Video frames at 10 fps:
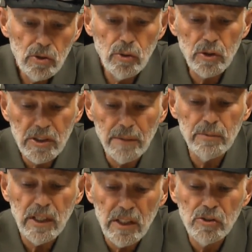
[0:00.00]
to
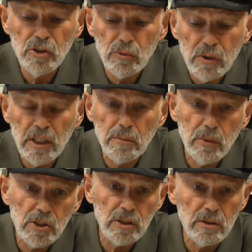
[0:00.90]
accept his unique
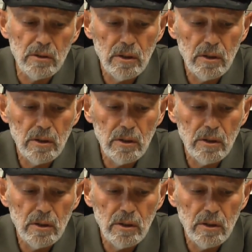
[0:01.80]
mission